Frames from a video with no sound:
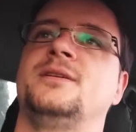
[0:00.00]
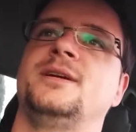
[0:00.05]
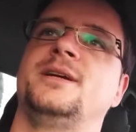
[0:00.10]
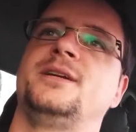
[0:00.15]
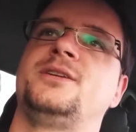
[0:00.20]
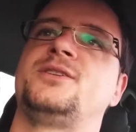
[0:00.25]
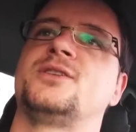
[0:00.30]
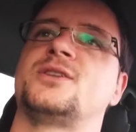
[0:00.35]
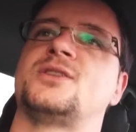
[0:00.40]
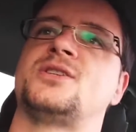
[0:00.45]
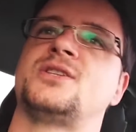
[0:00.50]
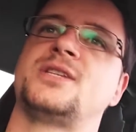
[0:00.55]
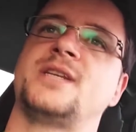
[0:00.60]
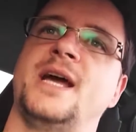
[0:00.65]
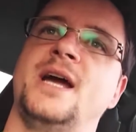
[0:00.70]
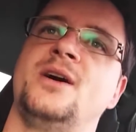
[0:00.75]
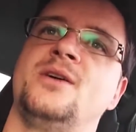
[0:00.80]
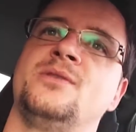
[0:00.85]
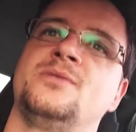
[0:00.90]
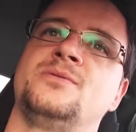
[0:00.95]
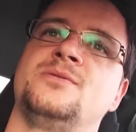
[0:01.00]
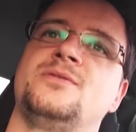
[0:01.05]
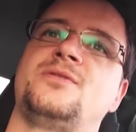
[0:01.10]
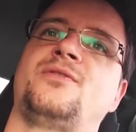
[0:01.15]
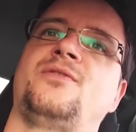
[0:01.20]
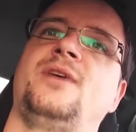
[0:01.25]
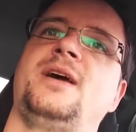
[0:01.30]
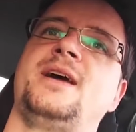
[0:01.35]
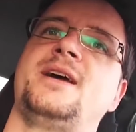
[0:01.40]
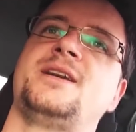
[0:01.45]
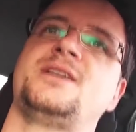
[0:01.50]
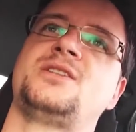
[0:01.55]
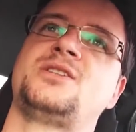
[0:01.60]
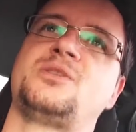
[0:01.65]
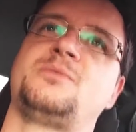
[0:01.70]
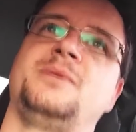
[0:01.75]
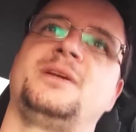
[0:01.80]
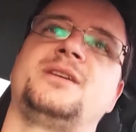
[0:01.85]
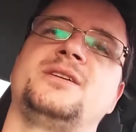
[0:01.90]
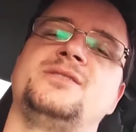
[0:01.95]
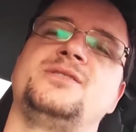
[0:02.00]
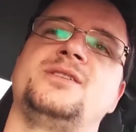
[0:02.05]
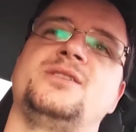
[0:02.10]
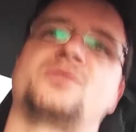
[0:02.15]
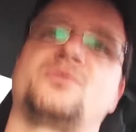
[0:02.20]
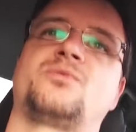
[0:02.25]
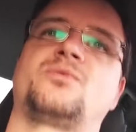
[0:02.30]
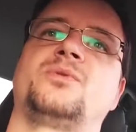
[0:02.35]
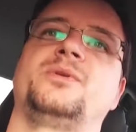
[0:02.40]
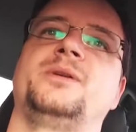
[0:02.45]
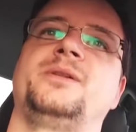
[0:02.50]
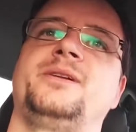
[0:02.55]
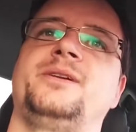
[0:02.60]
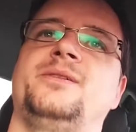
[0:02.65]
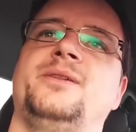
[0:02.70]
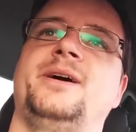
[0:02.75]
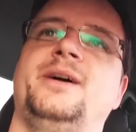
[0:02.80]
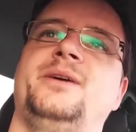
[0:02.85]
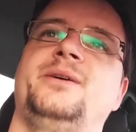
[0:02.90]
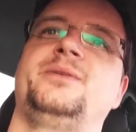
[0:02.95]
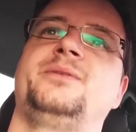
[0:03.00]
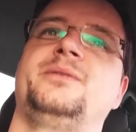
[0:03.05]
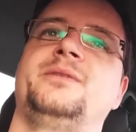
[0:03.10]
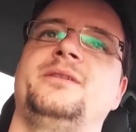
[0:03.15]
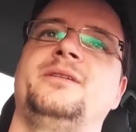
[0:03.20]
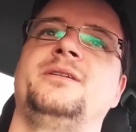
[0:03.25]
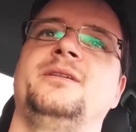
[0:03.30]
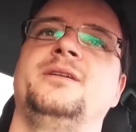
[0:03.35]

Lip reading: It just sounds fast because it's really loud,